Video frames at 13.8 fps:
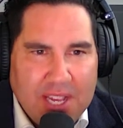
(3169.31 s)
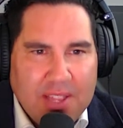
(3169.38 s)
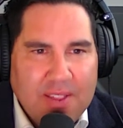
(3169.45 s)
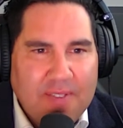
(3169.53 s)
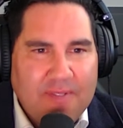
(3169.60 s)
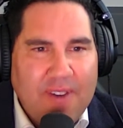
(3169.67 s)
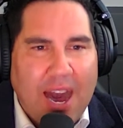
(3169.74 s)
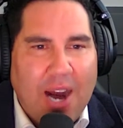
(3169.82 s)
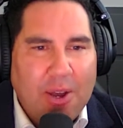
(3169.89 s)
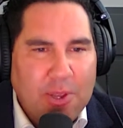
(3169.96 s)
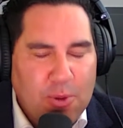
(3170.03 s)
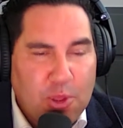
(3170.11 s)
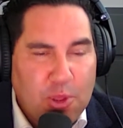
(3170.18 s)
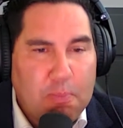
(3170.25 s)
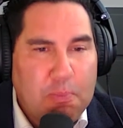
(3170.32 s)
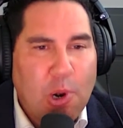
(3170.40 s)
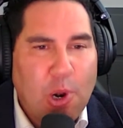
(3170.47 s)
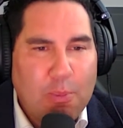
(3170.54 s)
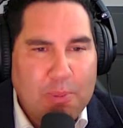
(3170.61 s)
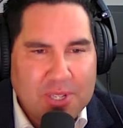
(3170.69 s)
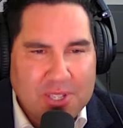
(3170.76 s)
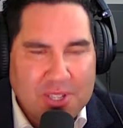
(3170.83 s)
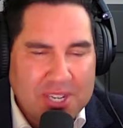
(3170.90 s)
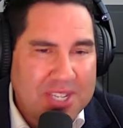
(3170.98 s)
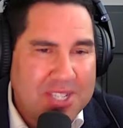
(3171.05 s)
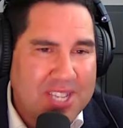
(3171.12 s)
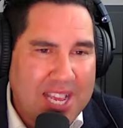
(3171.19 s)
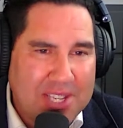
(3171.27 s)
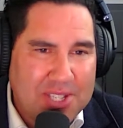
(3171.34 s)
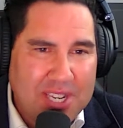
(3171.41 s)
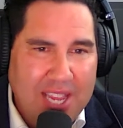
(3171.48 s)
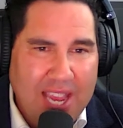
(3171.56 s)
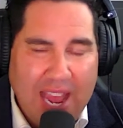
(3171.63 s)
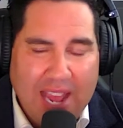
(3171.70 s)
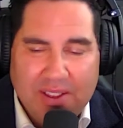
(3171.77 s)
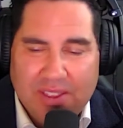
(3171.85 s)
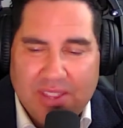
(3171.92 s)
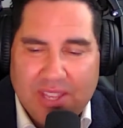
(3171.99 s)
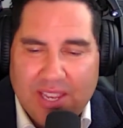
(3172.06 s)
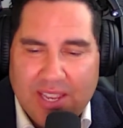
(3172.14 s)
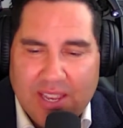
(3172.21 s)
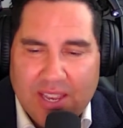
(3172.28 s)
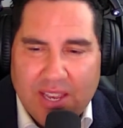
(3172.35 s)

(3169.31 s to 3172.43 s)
the value, the purpose, the necessity, and the